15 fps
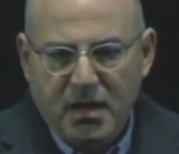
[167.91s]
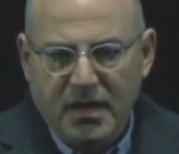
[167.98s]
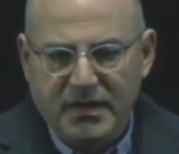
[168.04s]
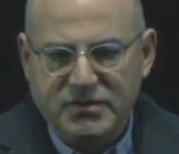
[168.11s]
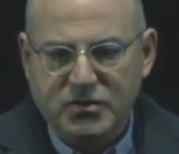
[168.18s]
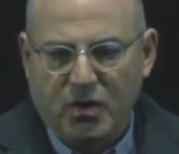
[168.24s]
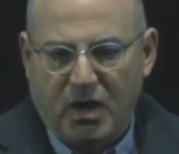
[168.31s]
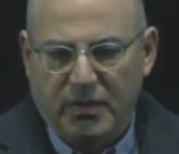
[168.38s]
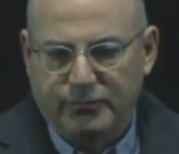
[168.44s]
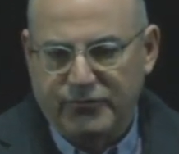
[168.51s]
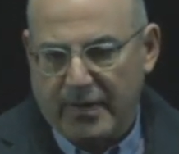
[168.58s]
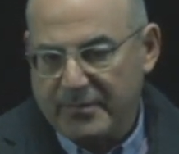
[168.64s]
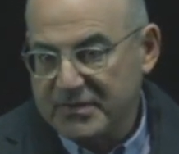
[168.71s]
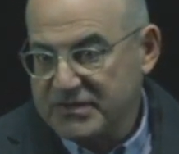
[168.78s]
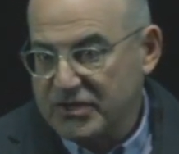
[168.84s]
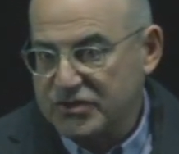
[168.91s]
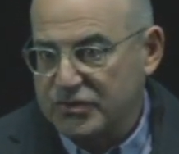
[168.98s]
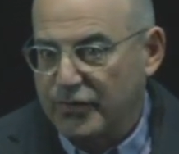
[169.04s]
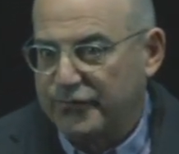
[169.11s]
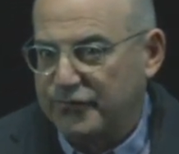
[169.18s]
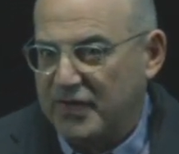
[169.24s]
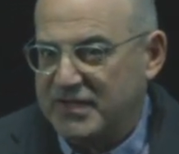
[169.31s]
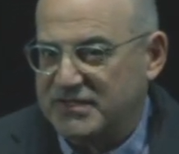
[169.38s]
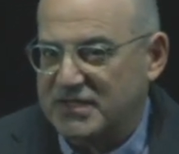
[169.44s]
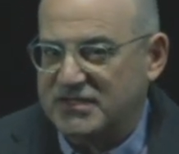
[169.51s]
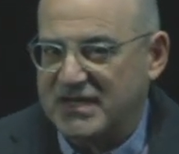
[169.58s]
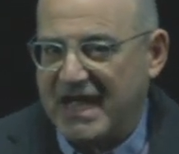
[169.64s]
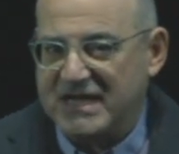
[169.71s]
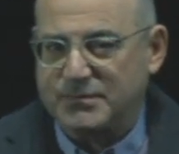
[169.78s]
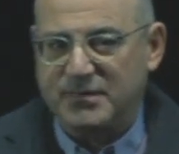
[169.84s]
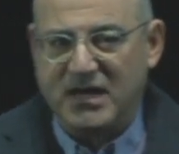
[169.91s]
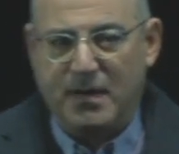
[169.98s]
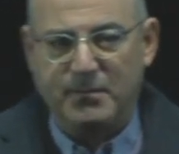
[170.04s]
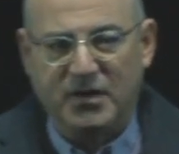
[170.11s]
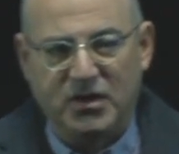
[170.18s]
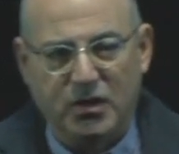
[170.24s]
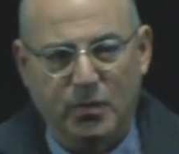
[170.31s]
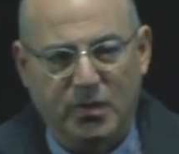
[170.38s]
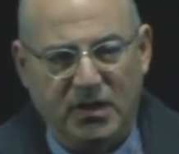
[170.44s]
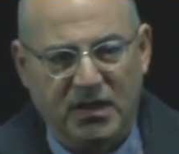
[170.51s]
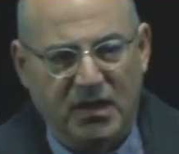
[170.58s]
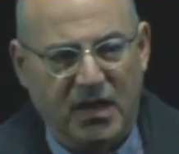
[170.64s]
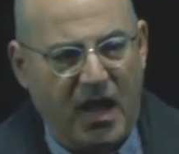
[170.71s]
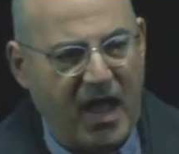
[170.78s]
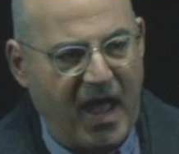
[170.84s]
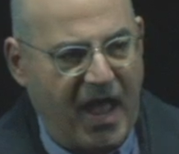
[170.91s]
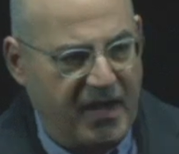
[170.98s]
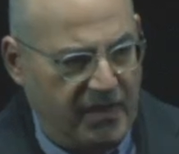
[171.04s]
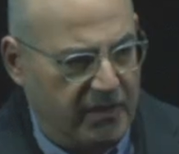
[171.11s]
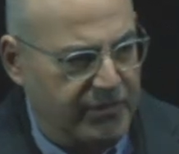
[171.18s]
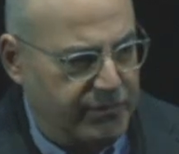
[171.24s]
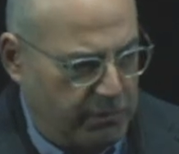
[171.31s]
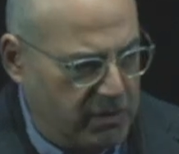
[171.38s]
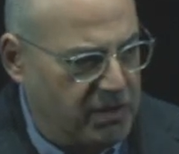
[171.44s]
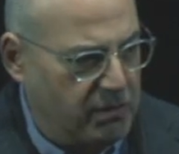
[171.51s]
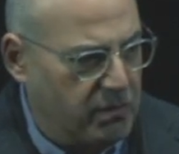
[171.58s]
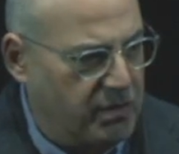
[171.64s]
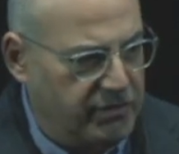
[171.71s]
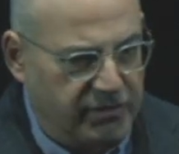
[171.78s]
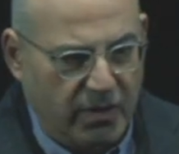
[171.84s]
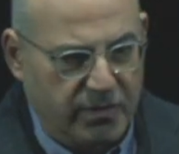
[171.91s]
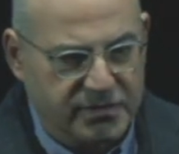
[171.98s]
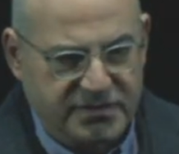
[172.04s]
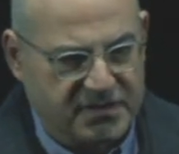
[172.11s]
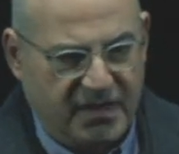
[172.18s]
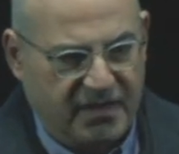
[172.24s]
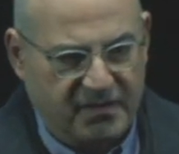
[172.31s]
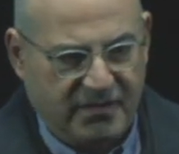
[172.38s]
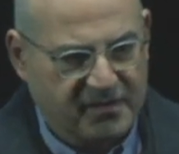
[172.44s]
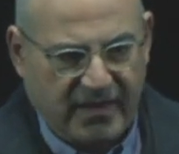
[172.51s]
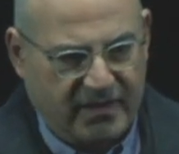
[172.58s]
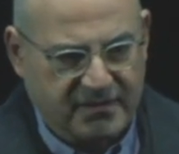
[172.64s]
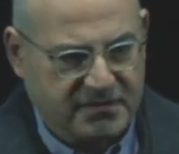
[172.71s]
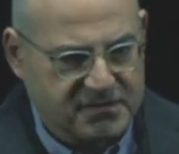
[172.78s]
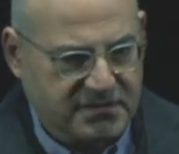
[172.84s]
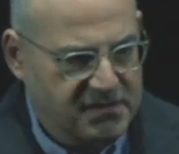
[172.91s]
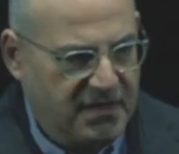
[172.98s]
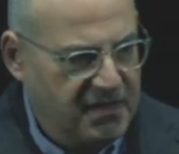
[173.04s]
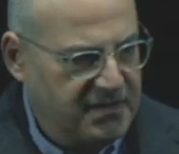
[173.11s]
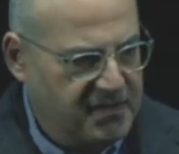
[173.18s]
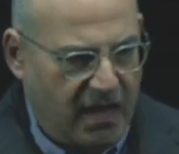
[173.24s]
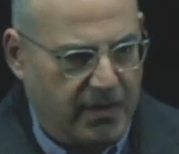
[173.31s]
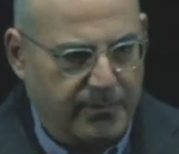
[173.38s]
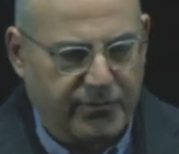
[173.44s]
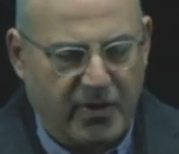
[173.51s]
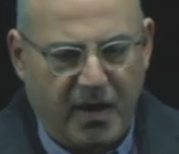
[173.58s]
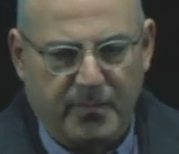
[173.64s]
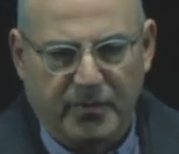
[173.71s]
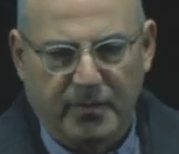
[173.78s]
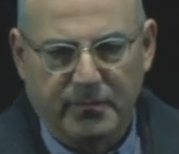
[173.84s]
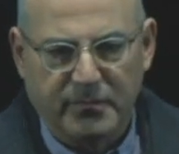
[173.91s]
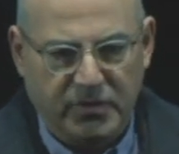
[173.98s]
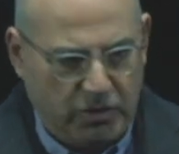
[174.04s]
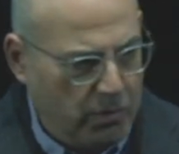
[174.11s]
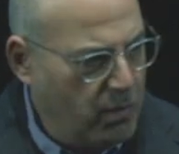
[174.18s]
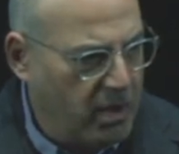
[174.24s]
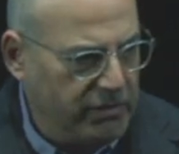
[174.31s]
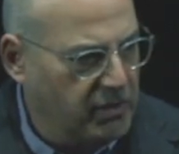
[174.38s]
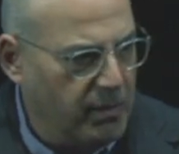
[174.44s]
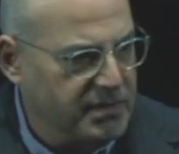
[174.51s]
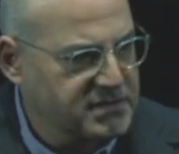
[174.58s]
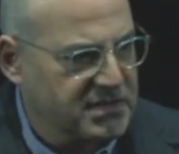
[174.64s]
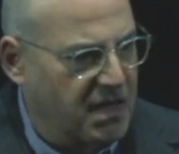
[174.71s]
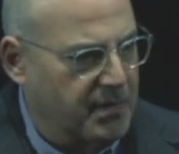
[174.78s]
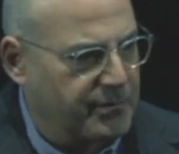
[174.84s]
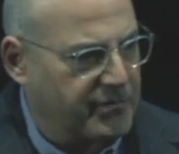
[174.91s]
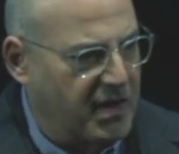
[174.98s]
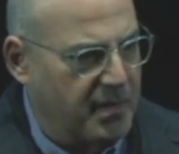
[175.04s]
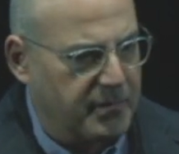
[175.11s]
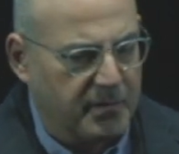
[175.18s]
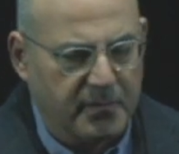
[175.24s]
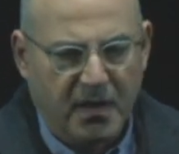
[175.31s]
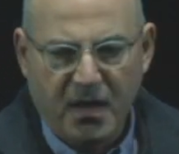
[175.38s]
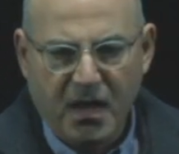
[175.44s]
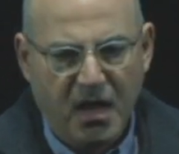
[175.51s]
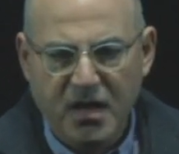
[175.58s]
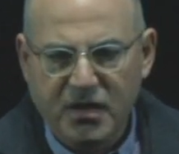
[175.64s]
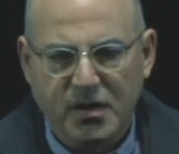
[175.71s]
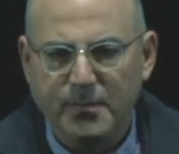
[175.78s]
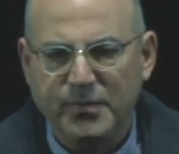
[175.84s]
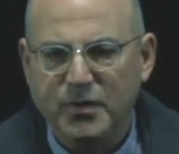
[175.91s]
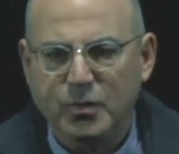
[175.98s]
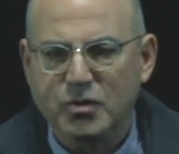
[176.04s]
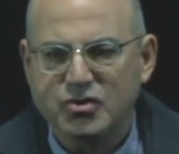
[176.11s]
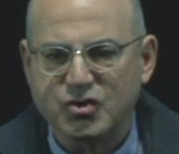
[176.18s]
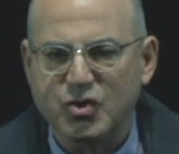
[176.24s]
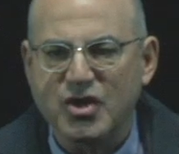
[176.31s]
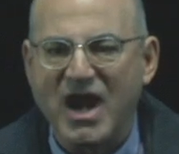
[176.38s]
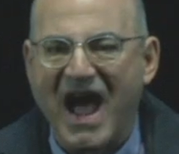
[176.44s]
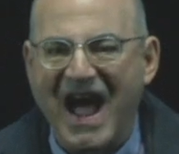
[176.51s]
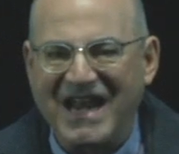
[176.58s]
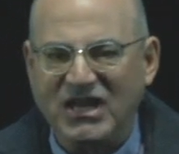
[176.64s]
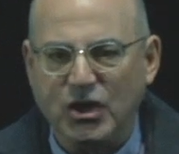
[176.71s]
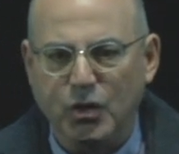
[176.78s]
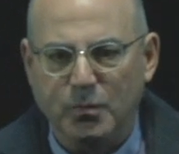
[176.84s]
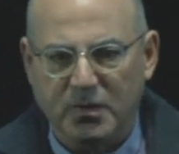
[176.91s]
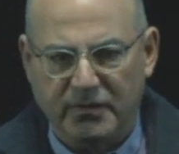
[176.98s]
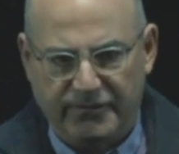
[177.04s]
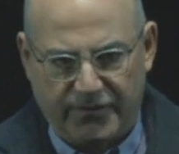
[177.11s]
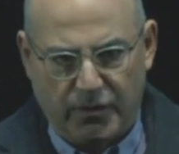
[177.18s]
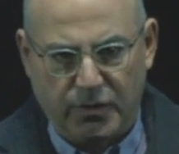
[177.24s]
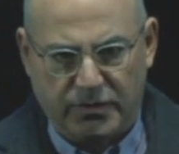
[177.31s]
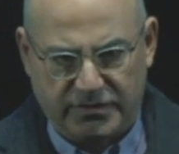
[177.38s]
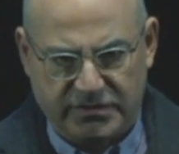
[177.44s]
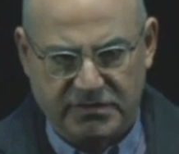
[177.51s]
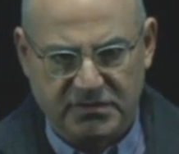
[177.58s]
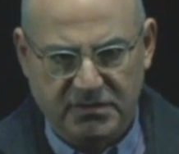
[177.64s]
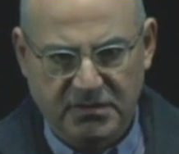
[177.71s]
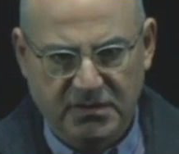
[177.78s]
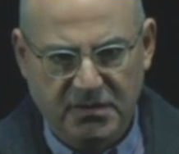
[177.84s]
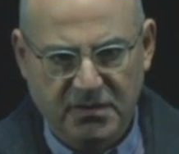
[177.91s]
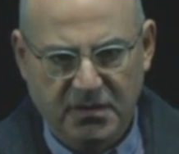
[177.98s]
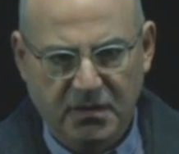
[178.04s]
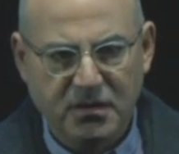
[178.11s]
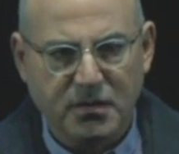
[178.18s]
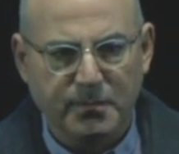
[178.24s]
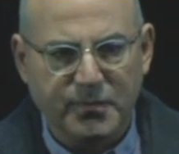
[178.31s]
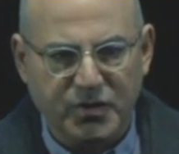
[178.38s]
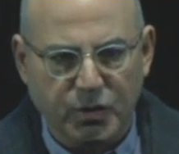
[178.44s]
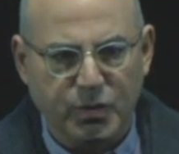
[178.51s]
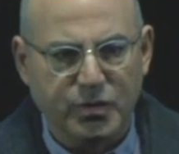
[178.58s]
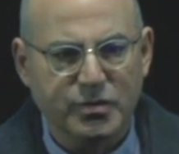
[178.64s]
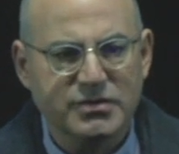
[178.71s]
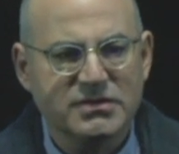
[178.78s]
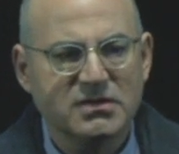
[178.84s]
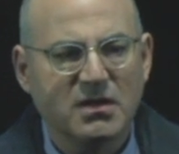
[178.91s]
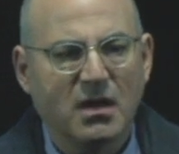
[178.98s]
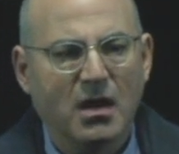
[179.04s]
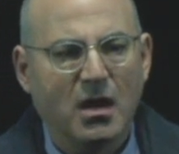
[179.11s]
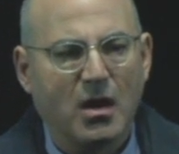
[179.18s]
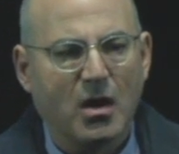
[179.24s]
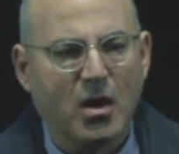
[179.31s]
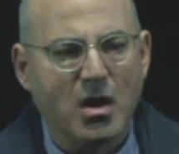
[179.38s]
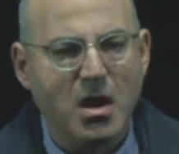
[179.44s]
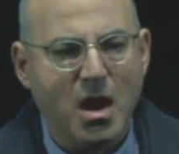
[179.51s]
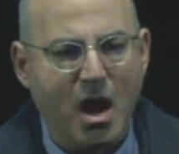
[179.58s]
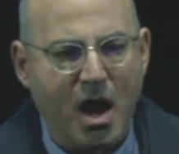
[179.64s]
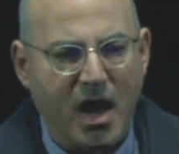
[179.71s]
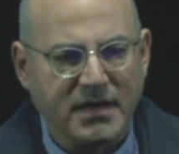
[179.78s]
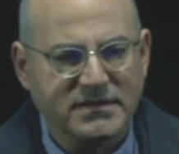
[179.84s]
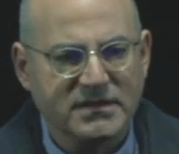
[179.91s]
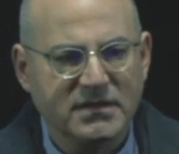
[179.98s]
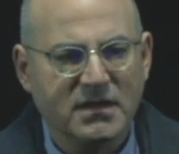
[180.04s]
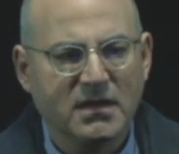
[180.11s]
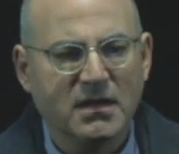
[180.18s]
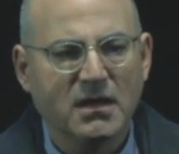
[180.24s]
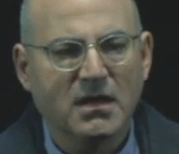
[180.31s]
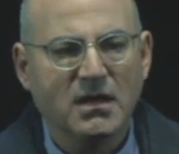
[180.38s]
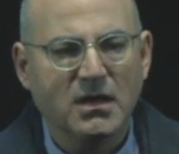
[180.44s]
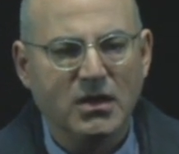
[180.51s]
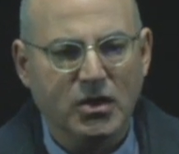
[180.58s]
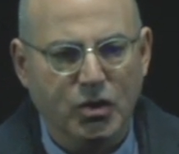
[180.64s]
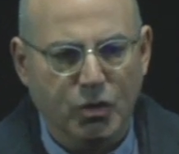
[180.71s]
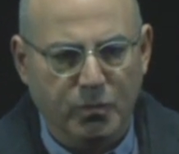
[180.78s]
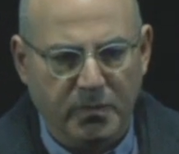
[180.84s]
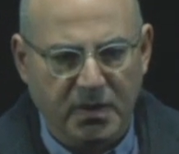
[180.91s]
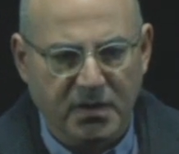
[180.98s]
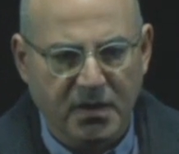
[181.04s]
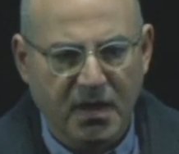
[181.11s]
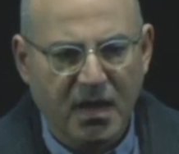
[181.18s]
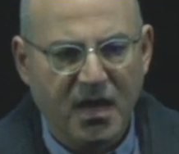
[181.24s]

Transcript: It's called prepositional phrase attachment ambiguity, and a three year old knows that that's not a problem. You all know it's not a problem. Computers are not human, folks. Computers are not human.